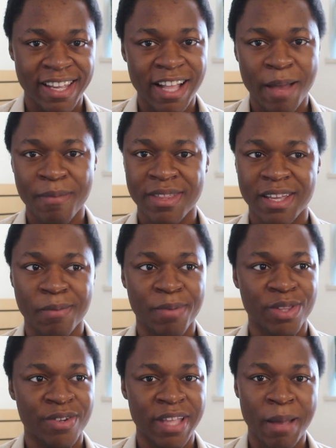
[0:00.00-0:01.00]
You know, I mean, they can
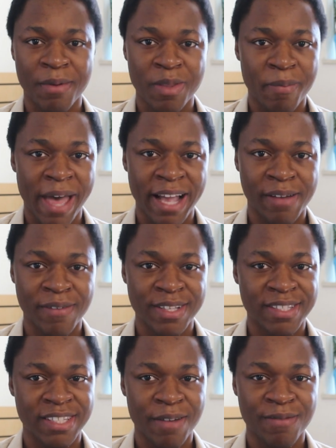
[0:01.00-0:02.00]
put their name on the back of it
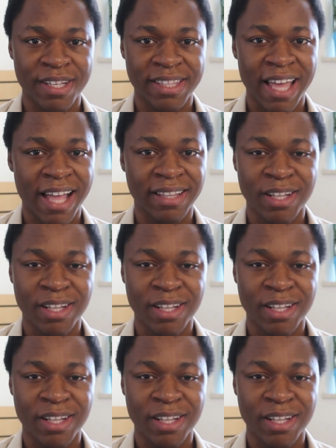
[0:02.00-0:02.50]
and stuff like that.